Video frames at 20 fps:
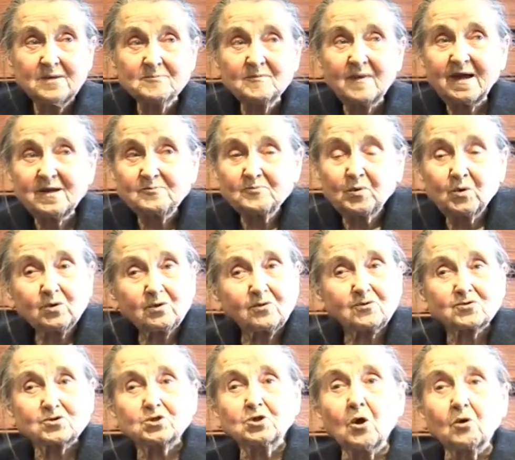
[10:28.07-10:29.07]
my
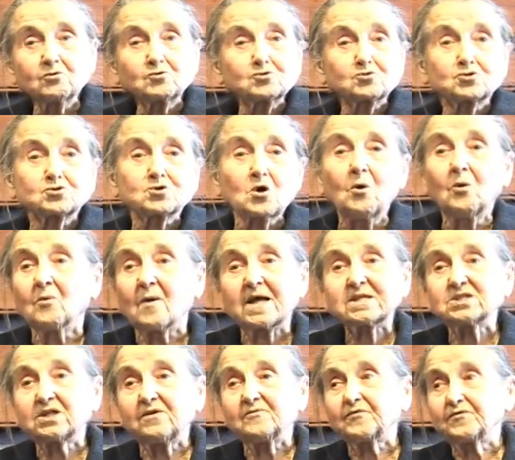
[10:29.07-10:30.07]
books don't show
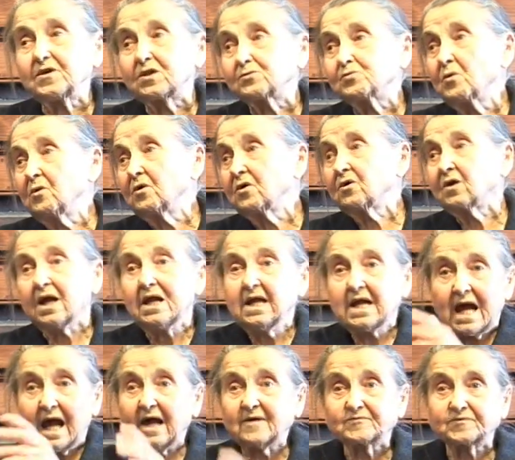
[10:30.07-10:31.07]
as if it were
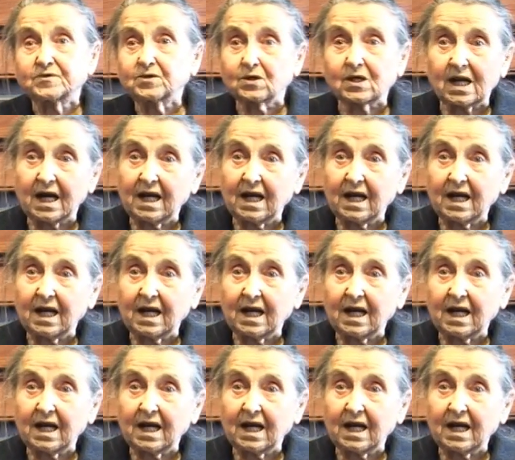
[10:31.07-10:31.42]
half the